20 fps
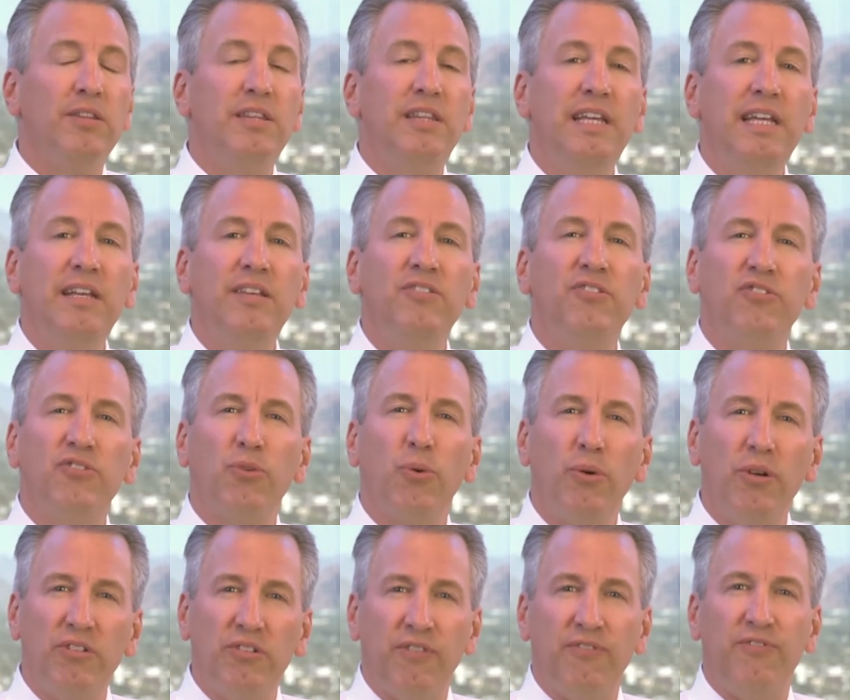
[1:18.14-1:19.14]
These
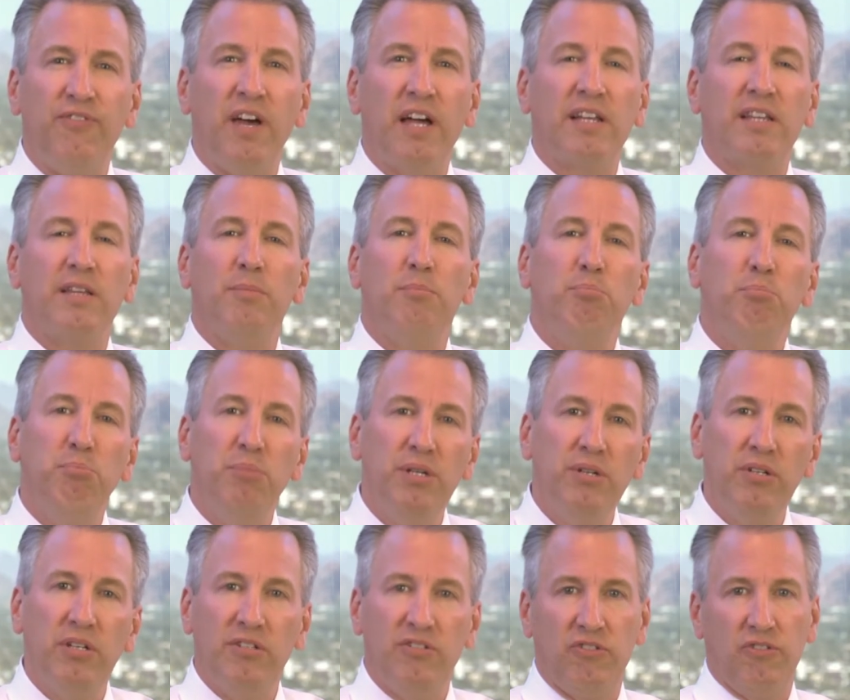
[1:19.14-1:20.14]
stories affect
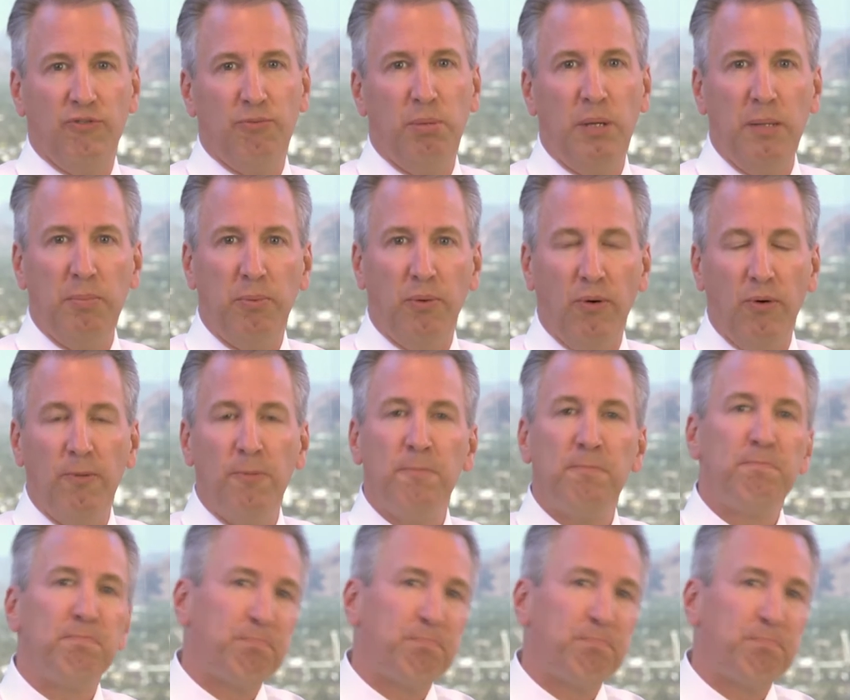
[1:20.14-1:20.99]
millions of people.